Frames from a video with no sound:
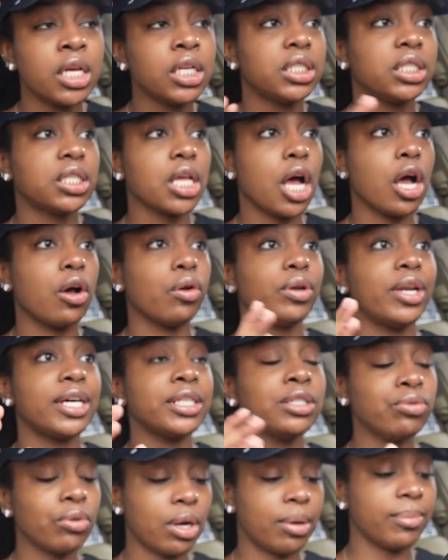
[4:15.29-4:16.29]
So
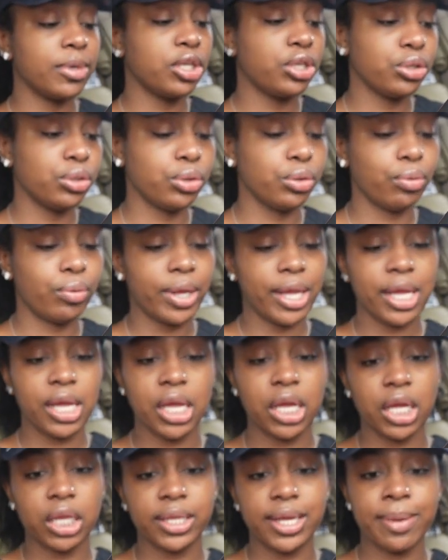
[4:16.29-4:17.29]
that's what I'm gonna do,
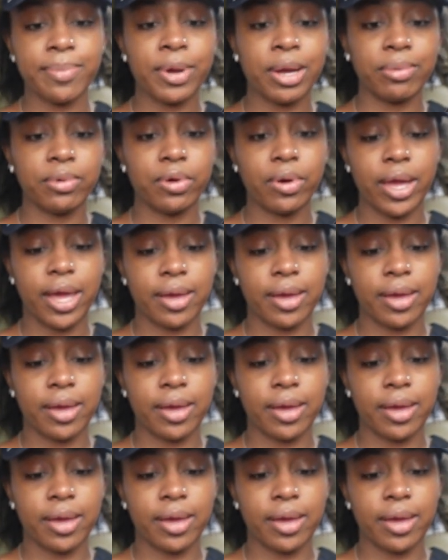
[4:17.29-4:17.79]
and they probably gonna